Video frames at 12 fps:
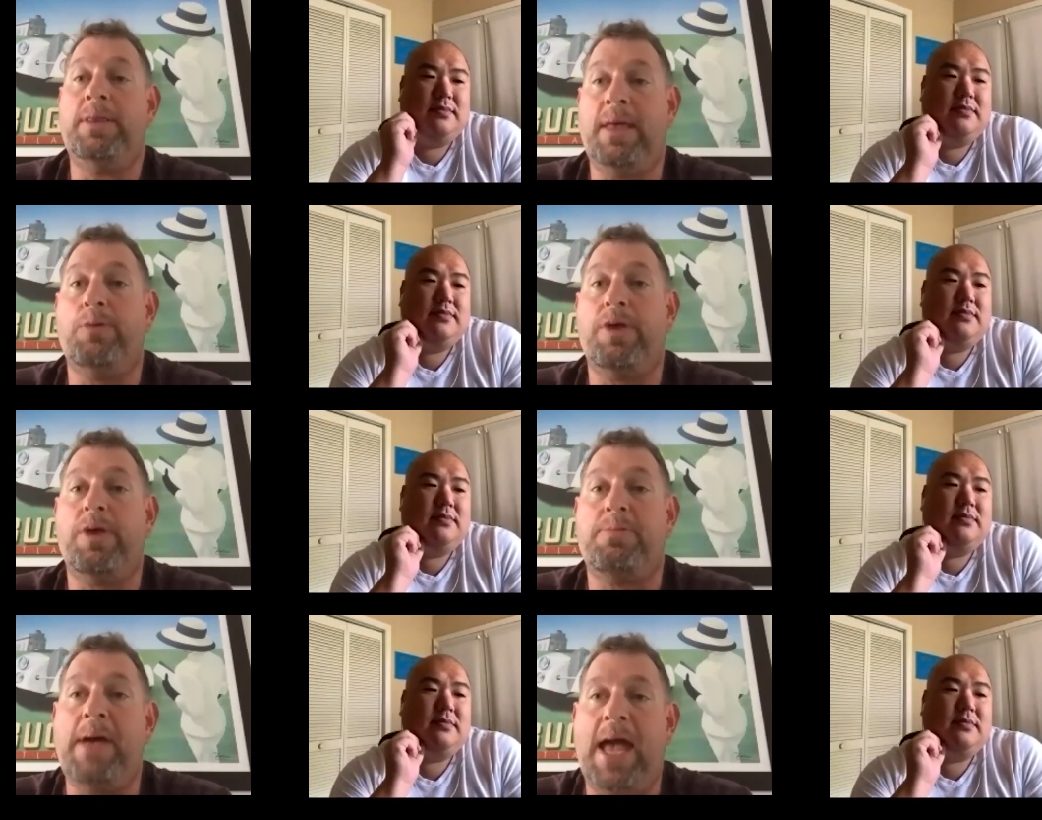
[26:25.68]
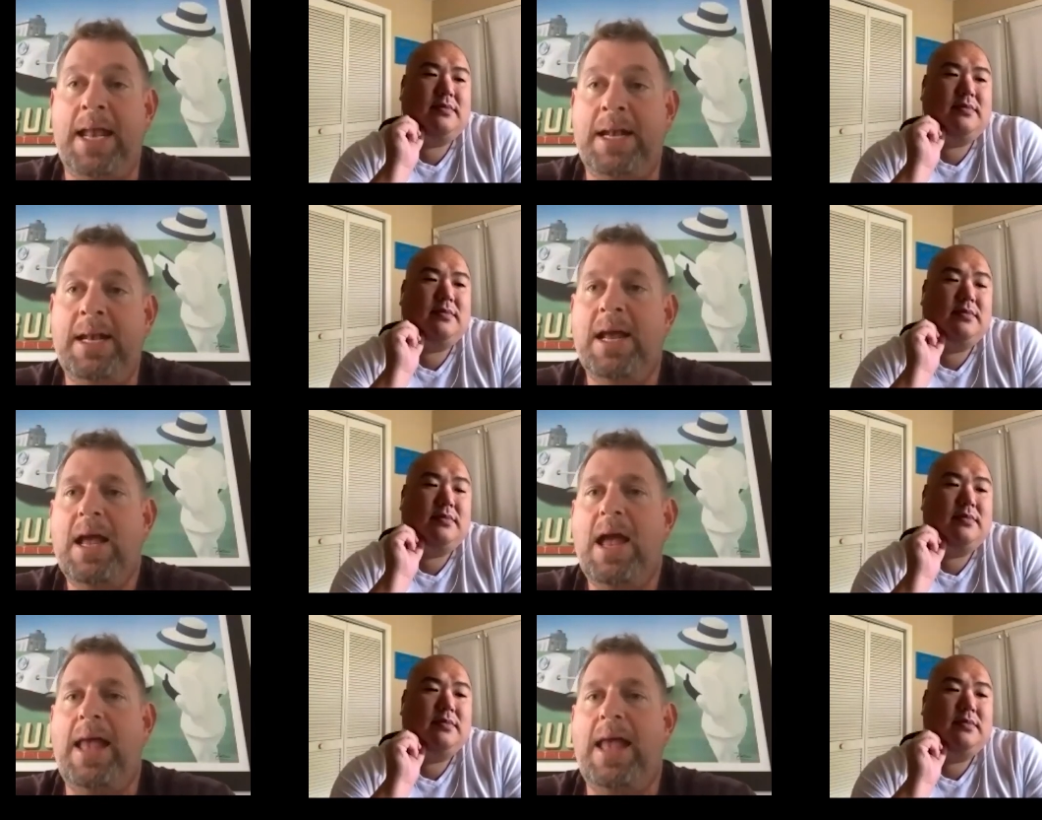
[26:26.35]
Speaker 1: than with men.
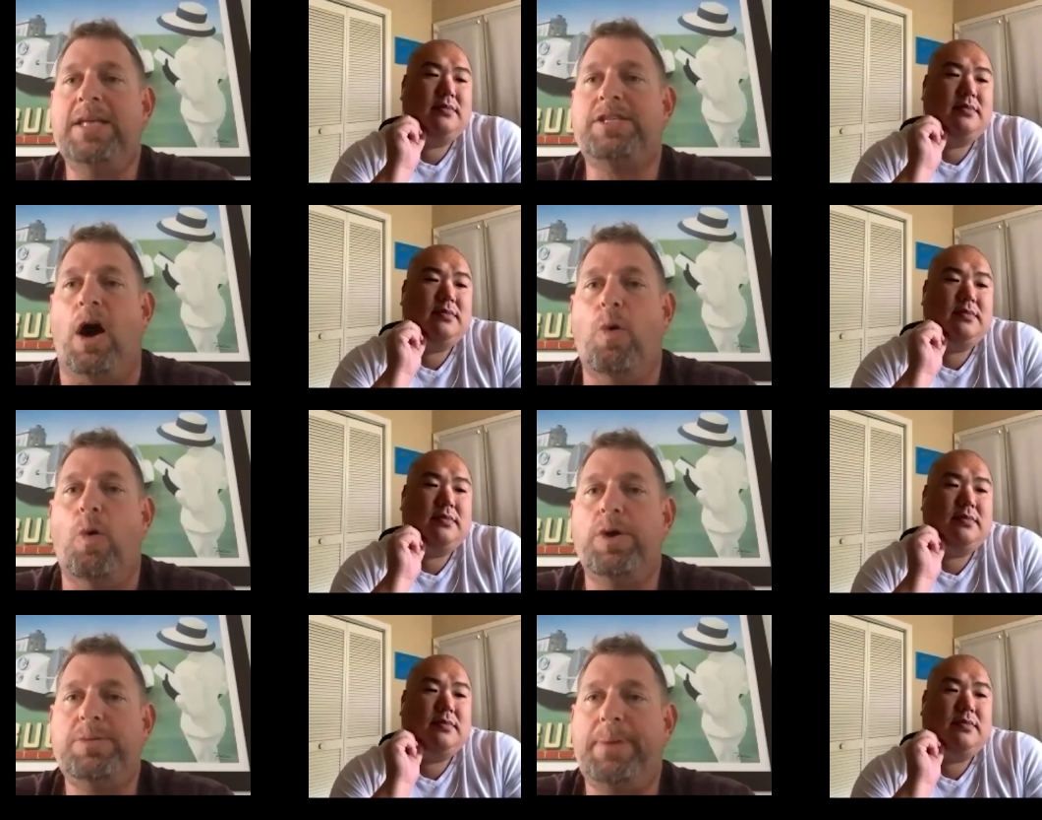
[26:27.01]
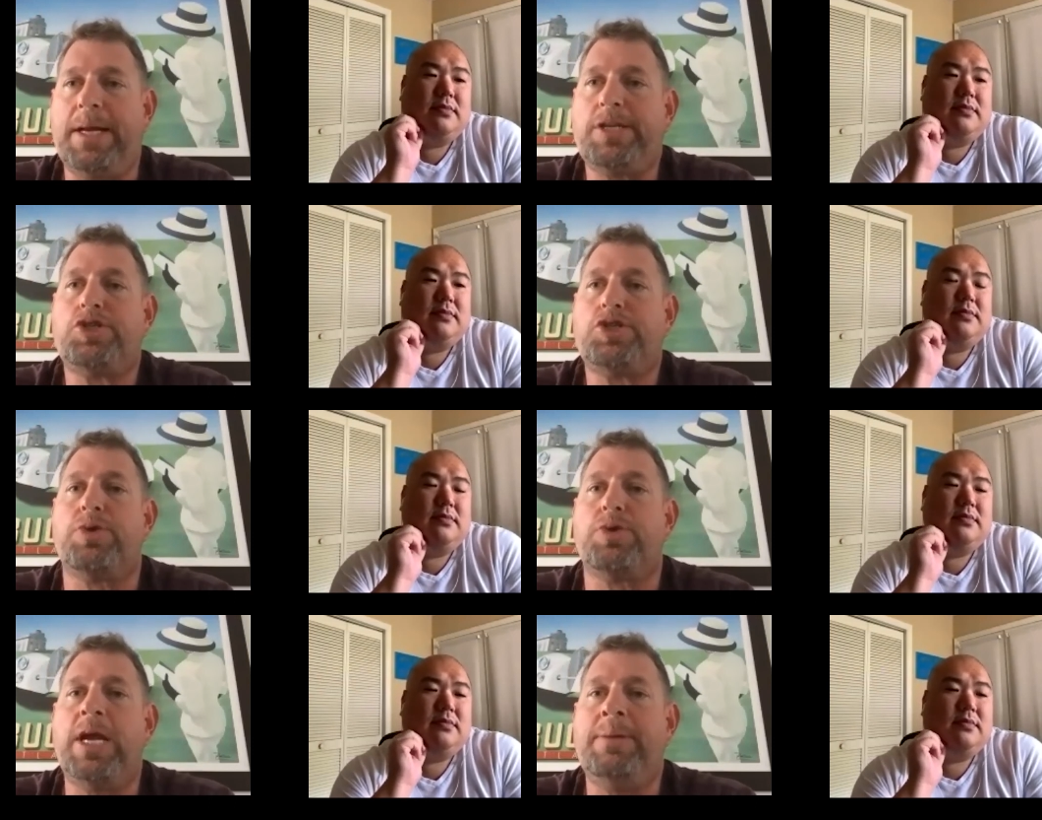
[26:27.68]
And it's always been
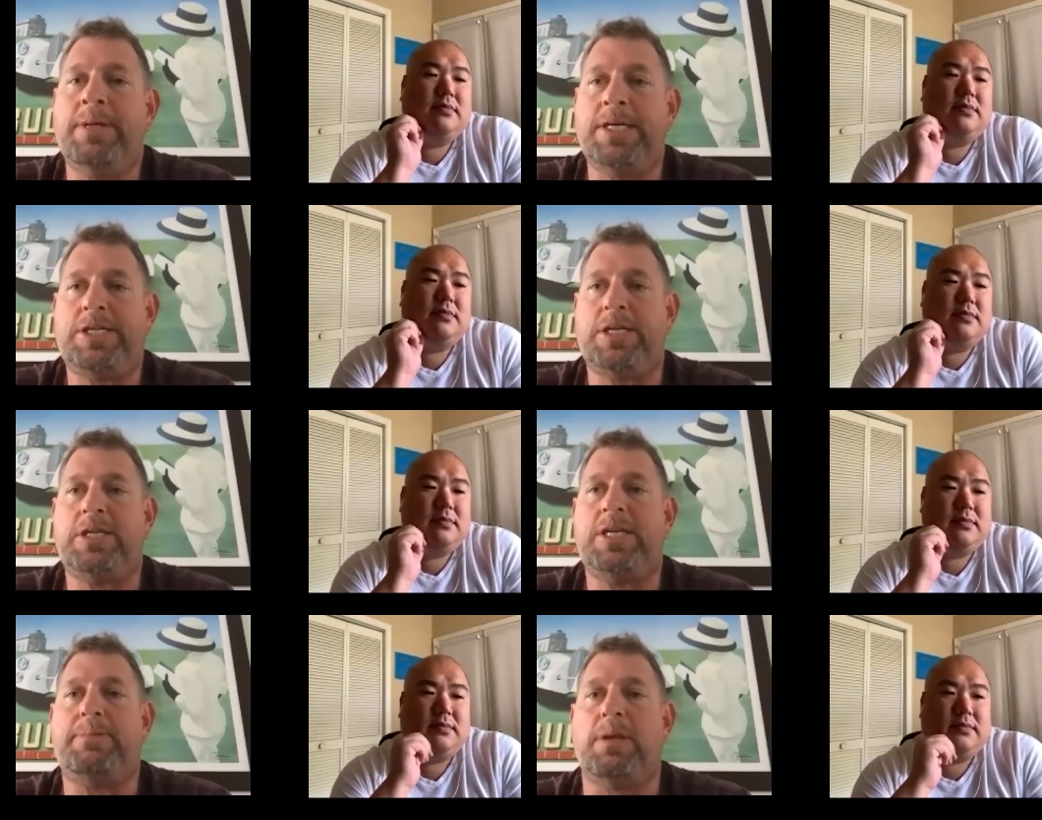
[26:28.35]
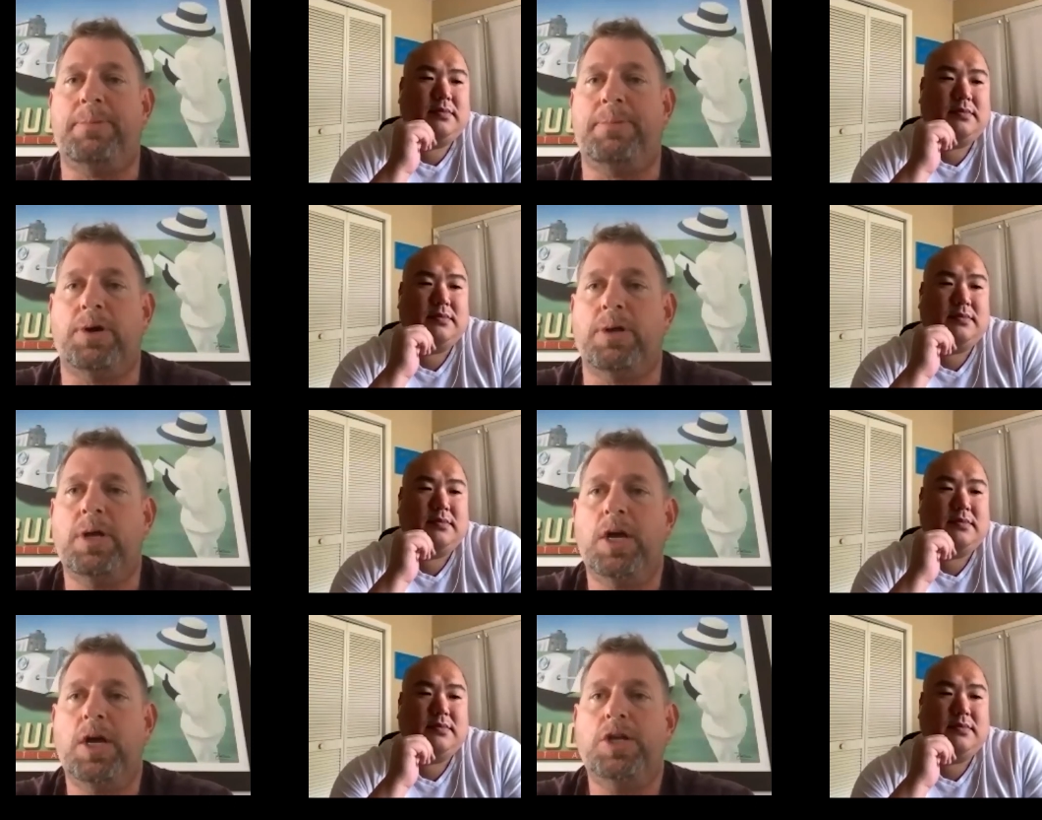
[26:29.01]
extremely susceptible
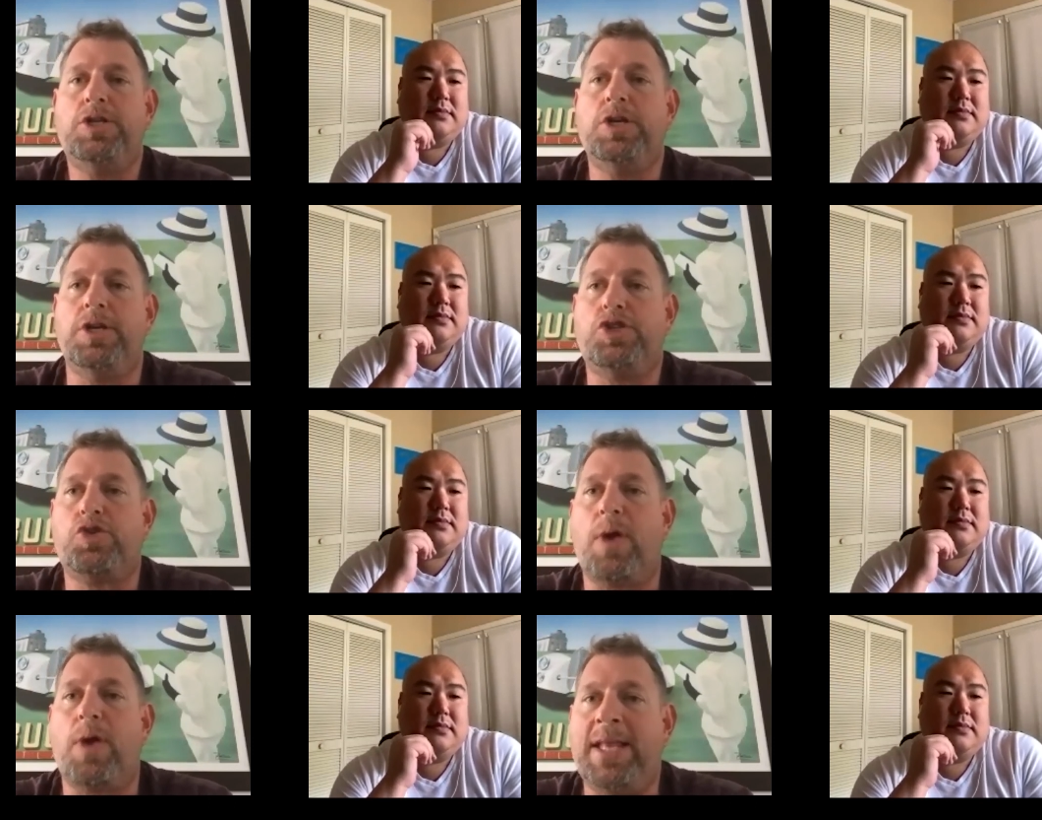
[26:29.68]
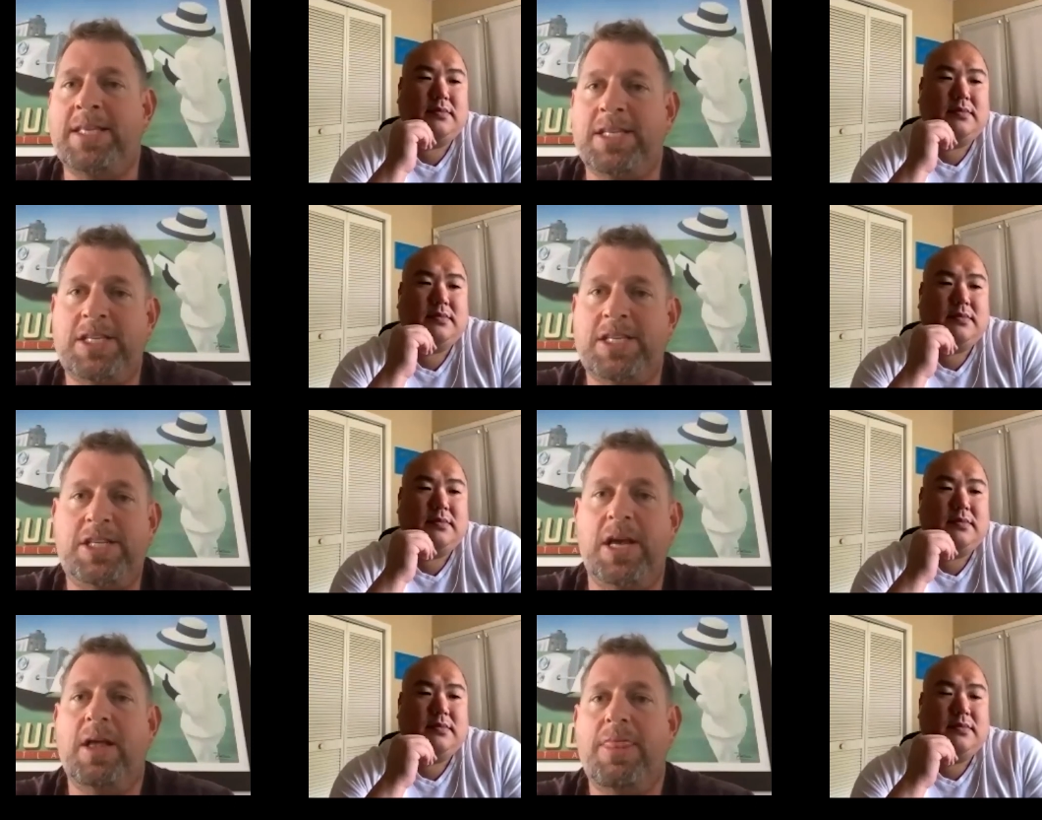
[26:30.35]
to the
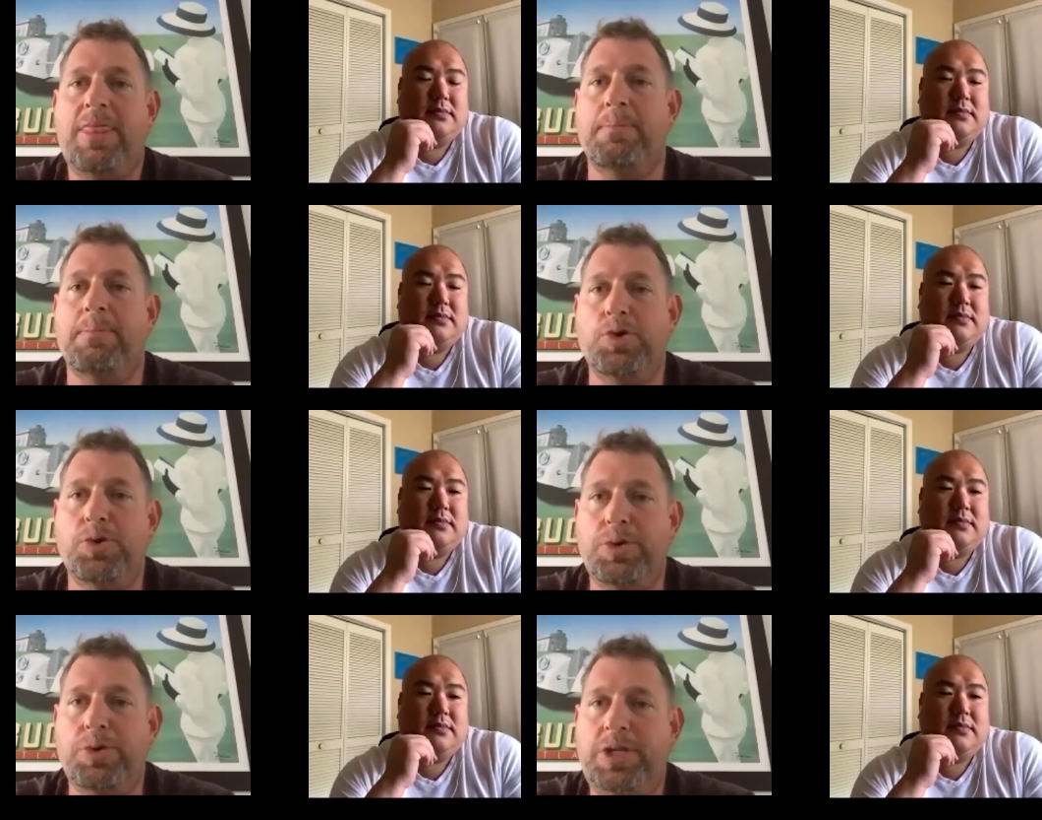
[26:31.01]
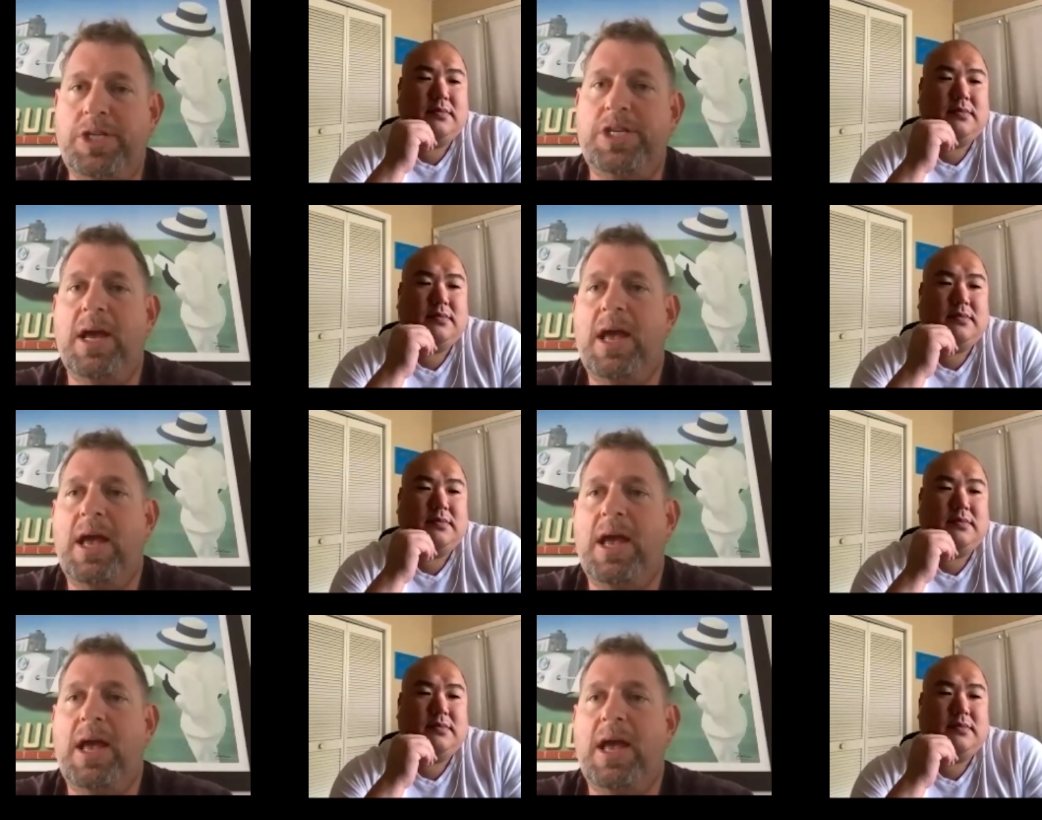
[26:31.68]
trends, the moods,